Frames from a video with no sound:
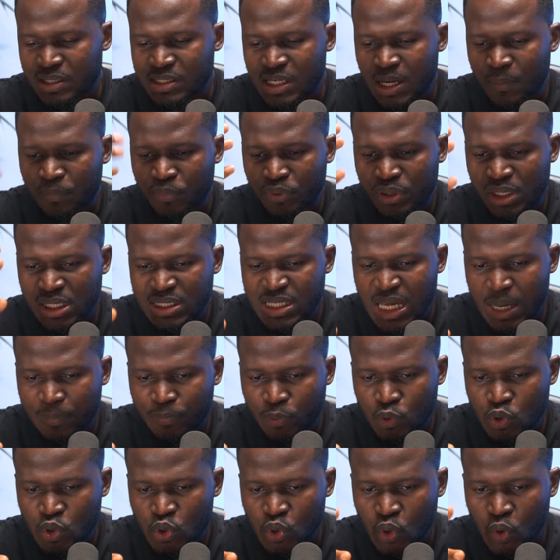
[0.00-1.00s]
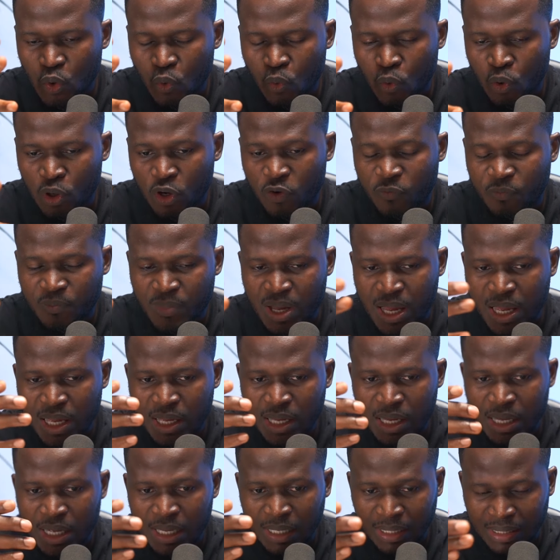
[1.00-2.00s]
example. This happened to one of my
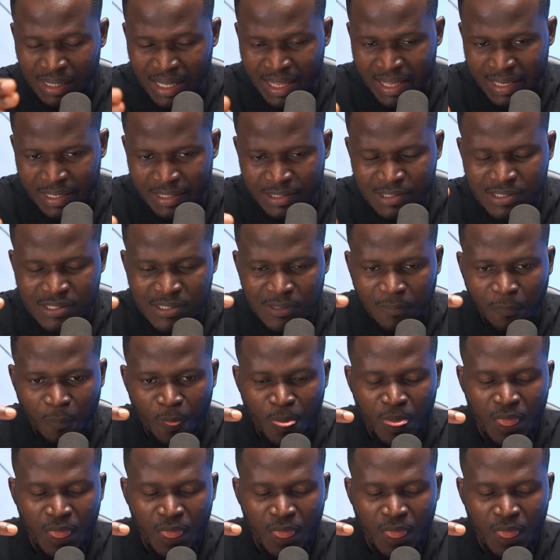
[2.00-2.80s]
clients.